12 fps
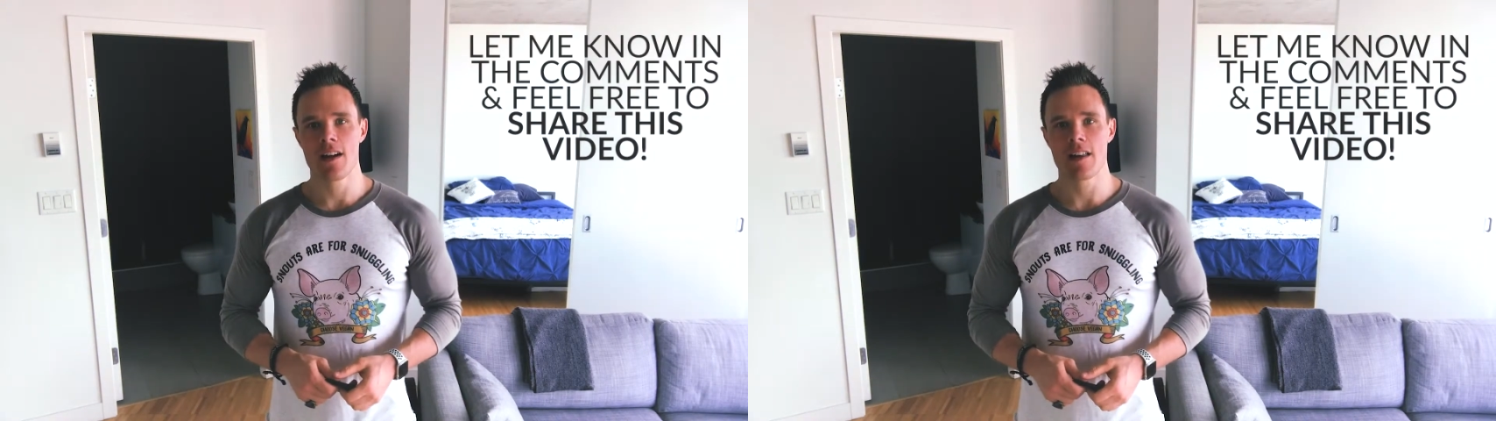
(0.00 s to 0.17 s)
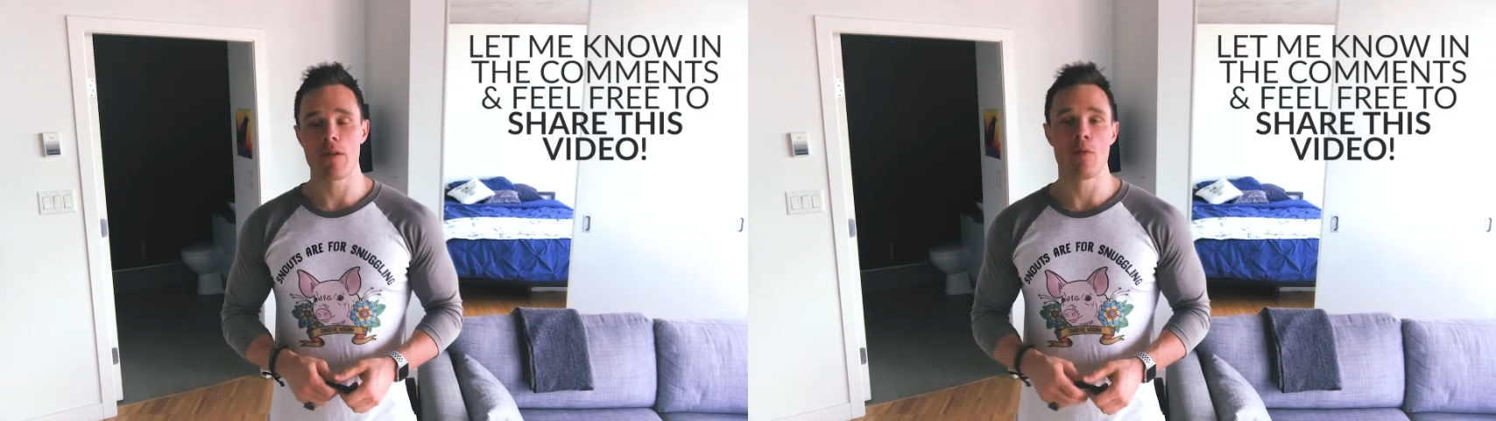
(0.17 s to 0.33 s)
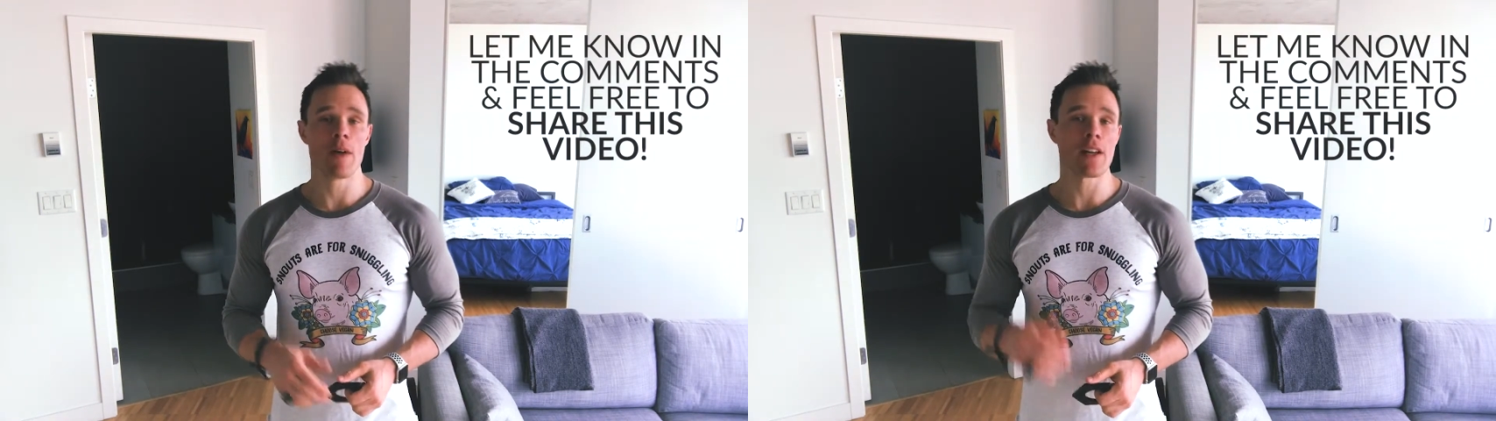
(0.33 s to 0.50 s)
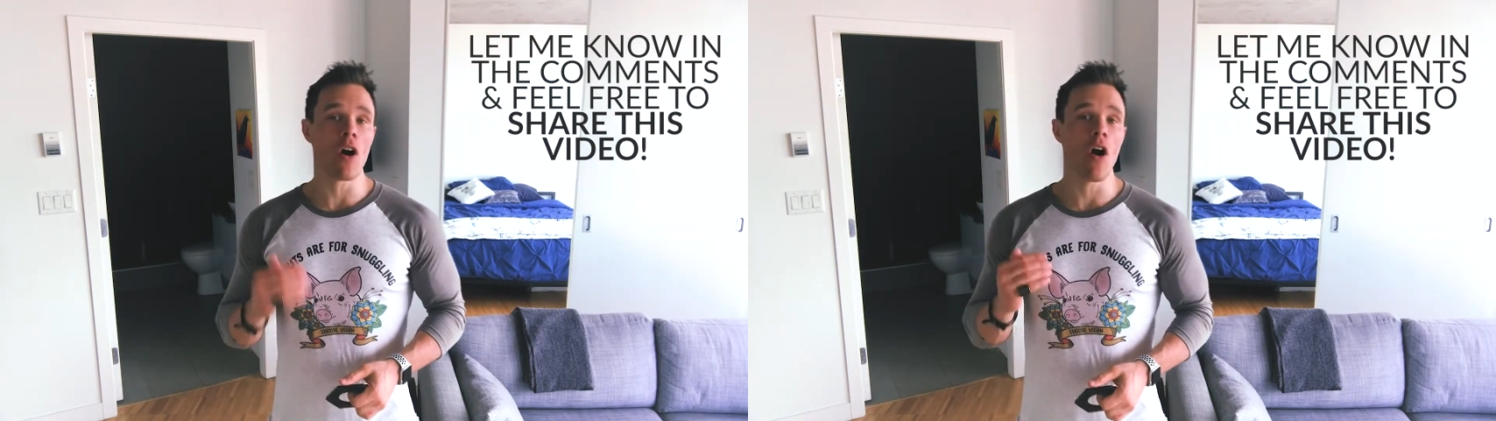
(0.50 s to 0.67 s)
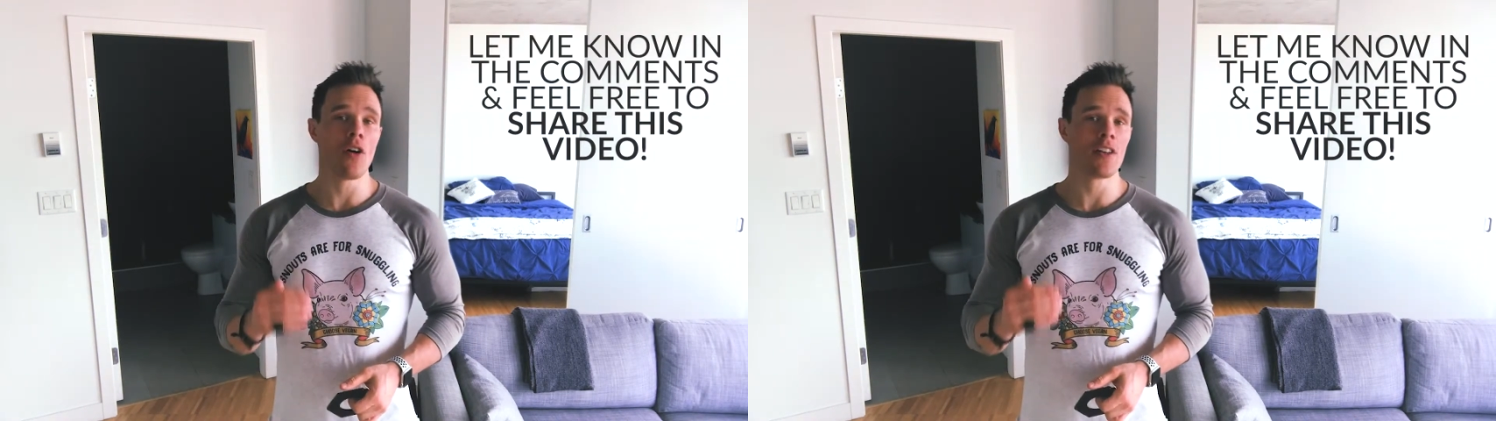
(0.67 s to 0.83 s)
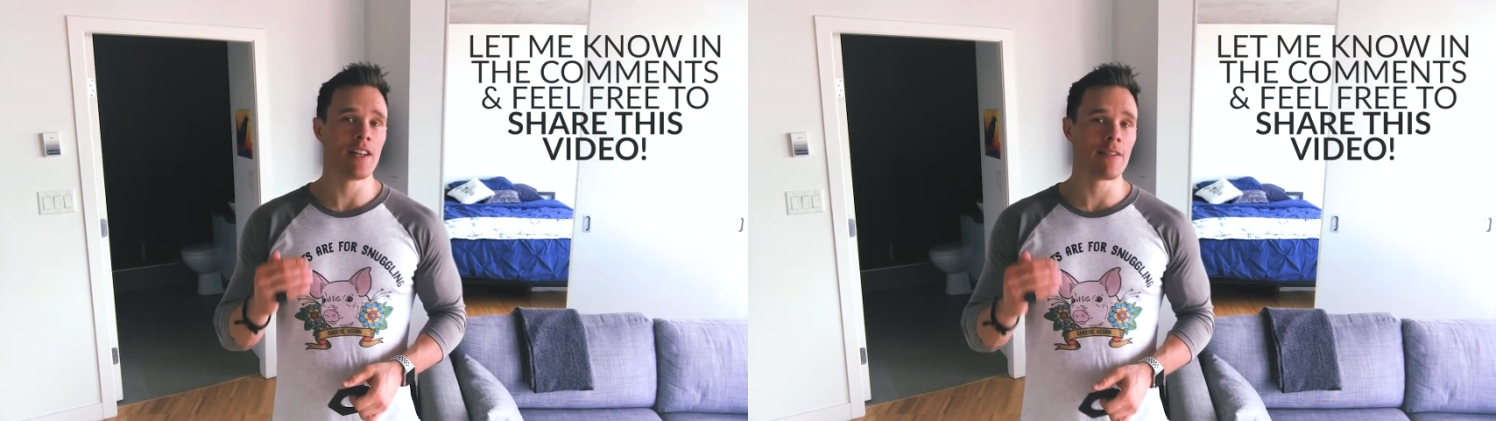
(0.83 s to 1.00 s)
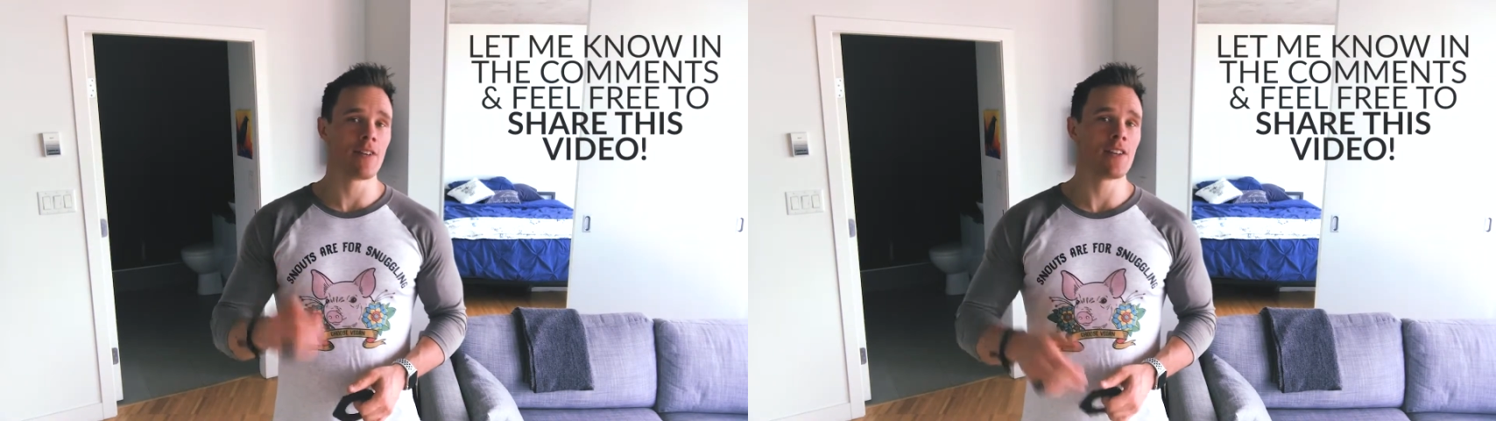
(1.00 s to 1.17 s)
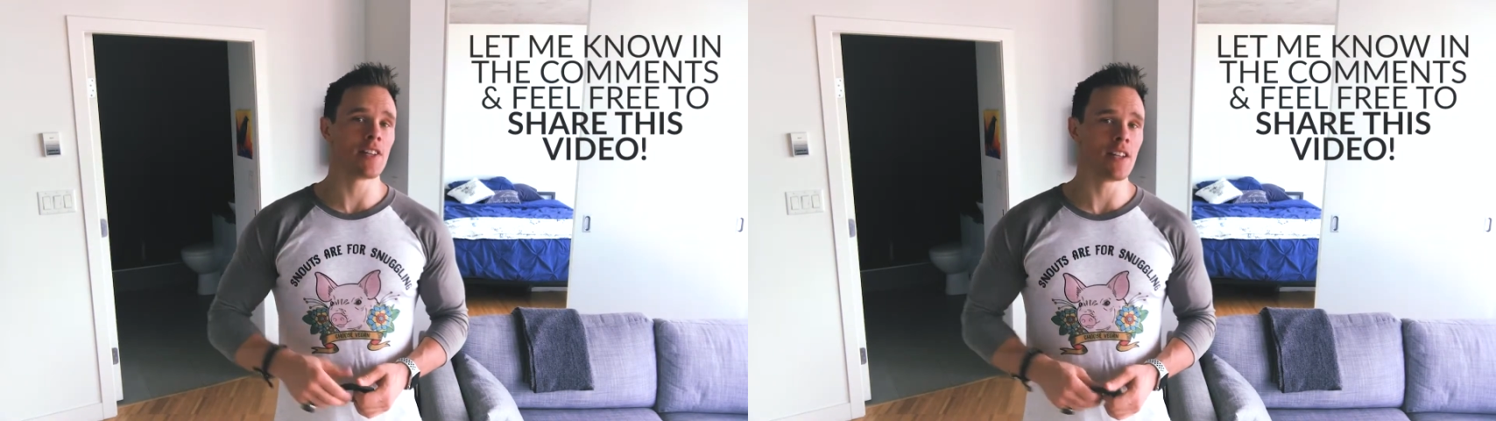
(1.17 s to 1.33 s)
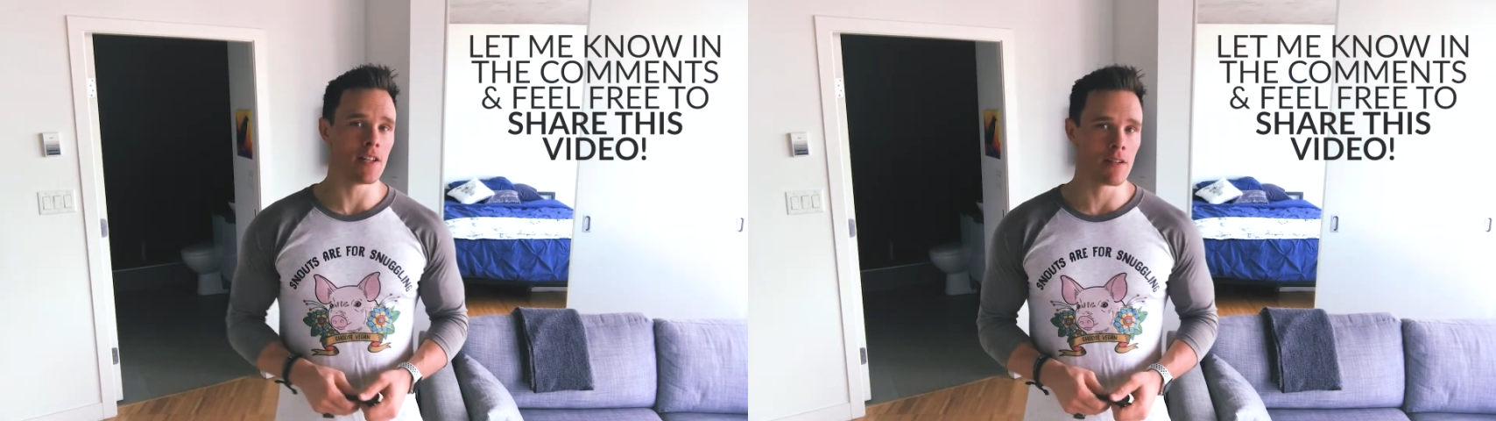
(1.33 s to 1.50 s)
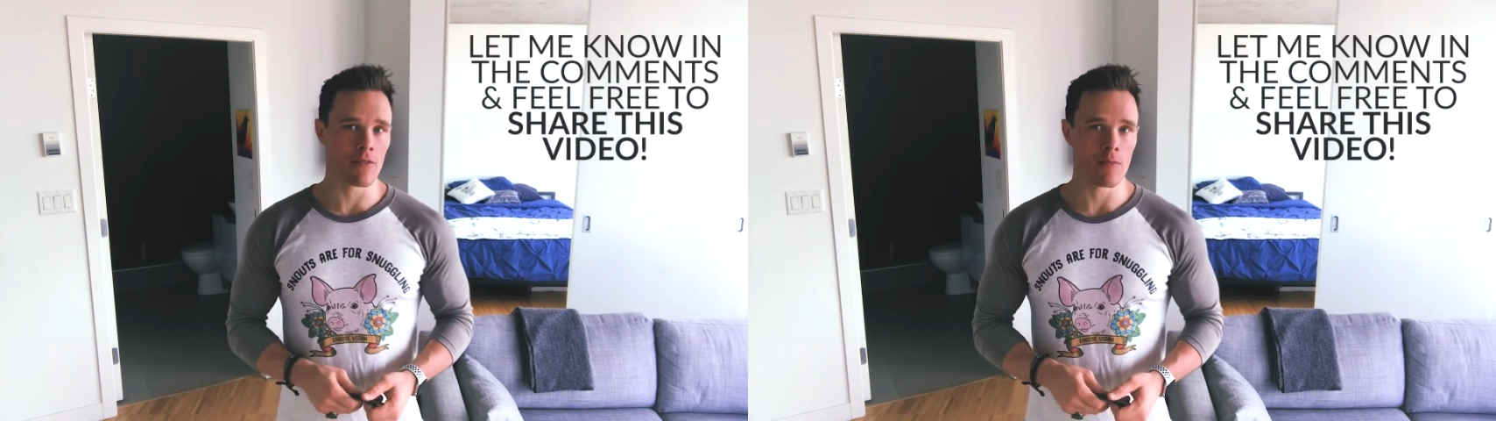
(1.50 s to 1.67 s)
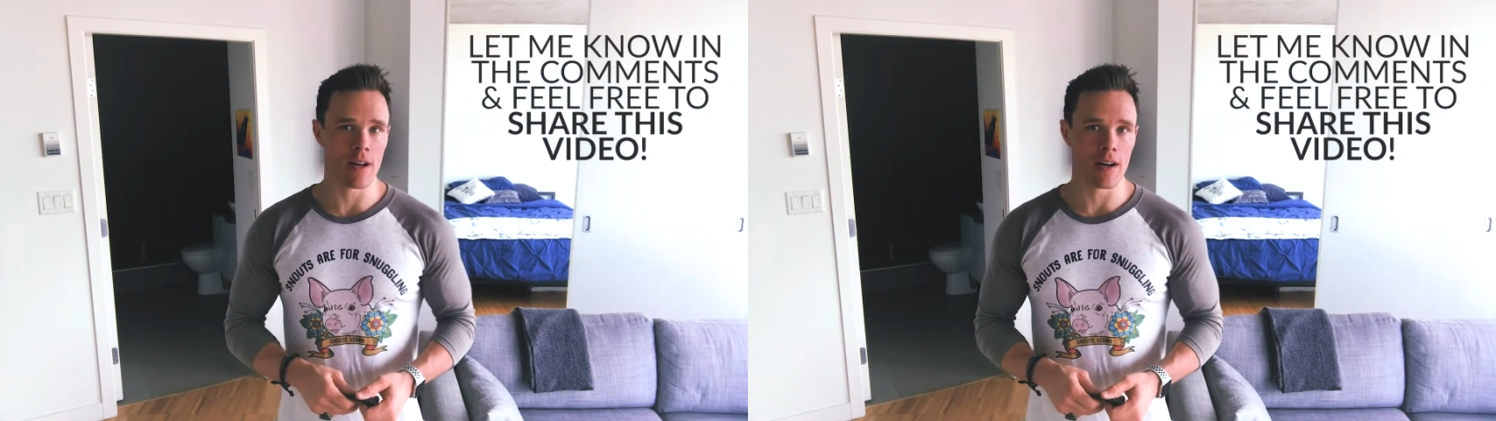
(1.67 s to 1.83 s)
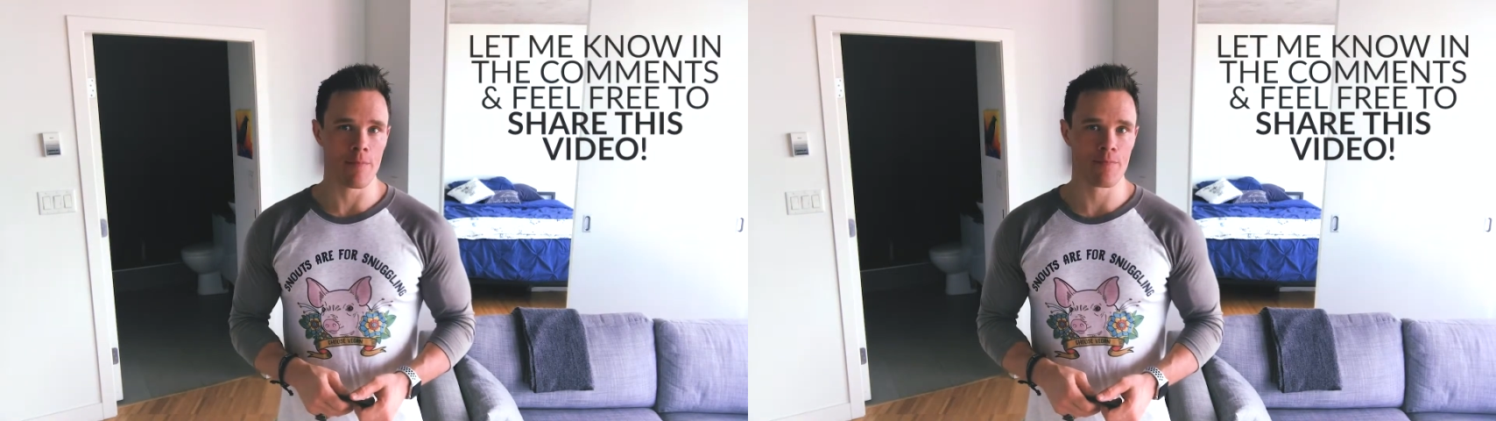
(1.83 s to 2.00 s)
that will make all the difference in a year from
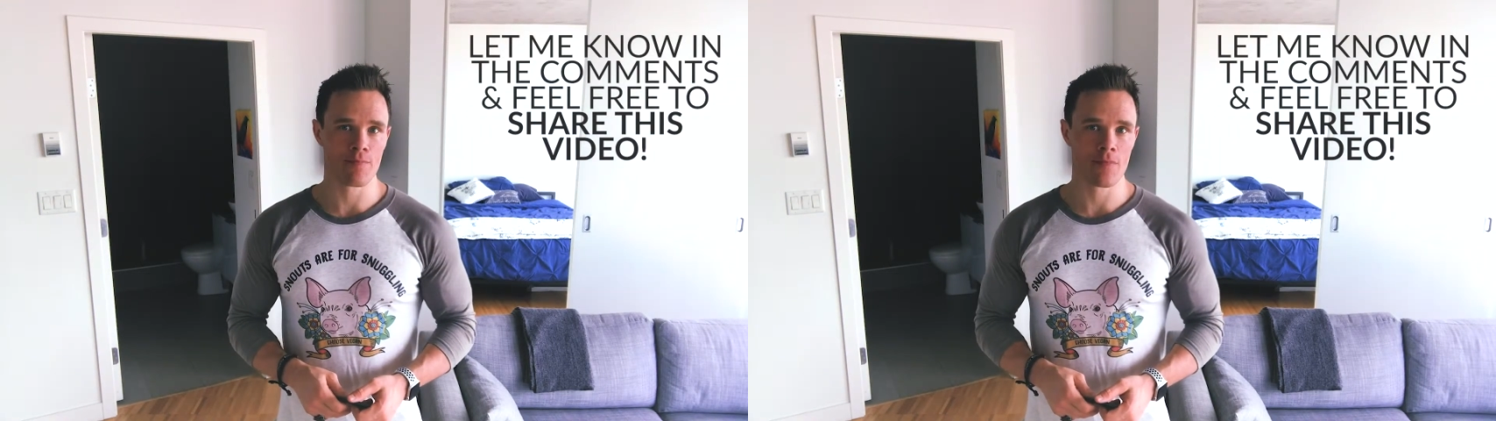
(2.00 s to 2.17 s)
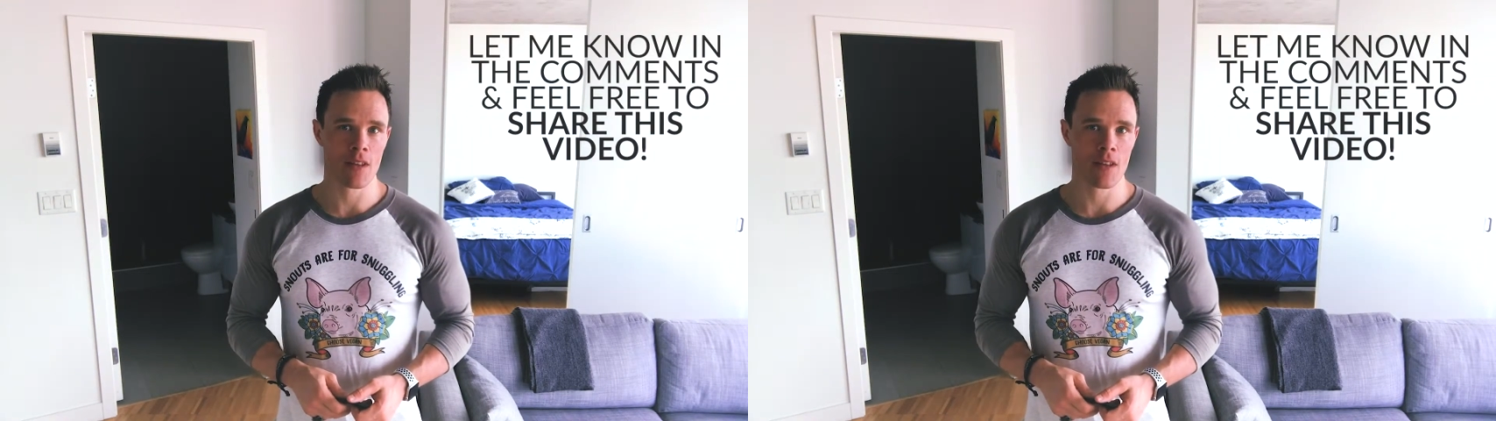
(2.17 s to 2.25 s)
now?